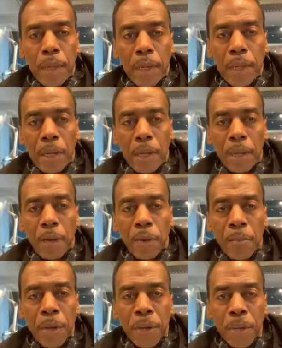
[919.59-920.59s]
Uh, go to
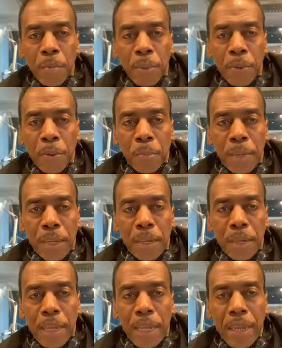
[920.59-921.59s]
Marketing
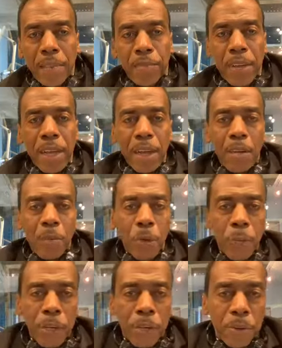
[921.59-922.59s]
Pulpit and find out
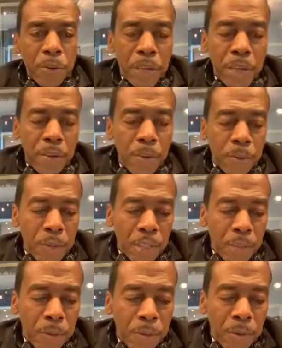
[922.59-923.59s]
what we're doing here on the
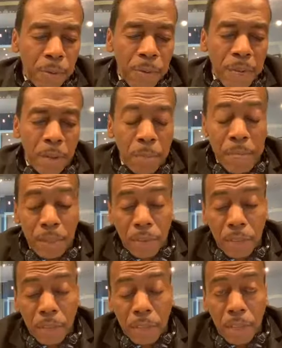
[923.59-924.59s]
show on a regular
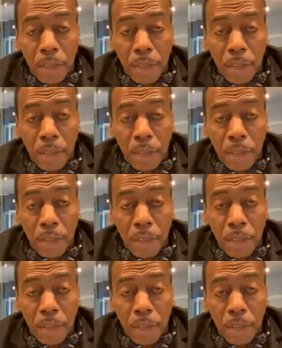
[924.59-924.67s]
basis.